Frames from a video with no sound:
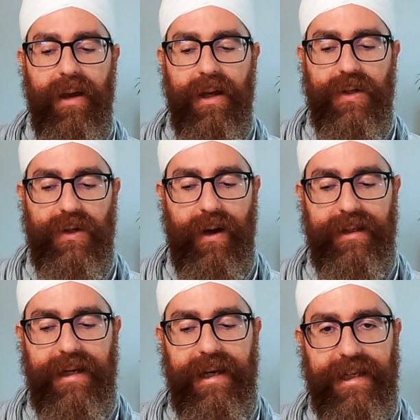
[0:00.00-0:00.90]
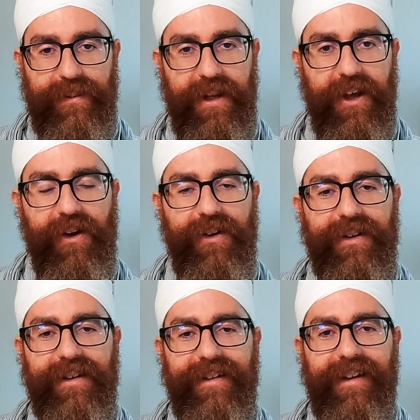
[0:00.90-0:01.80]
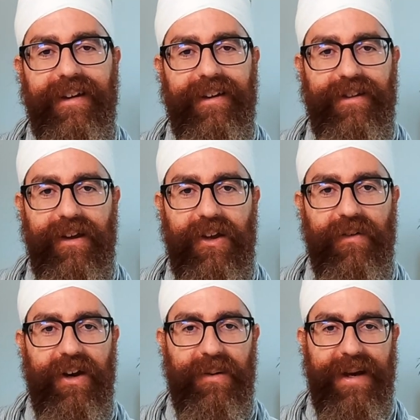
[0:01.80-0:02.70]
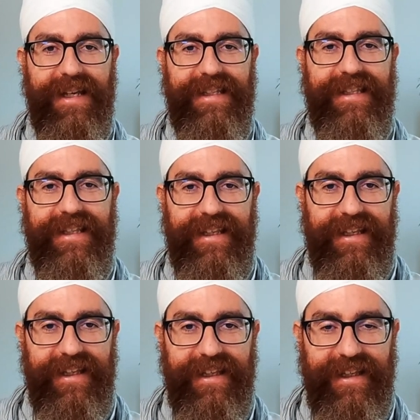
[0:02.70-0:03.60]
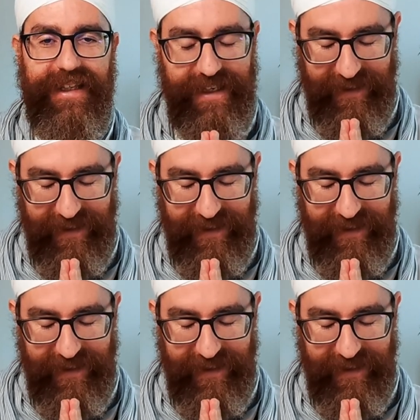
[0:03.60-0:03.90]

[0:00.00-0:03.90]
So until next video, thank you very much. Sat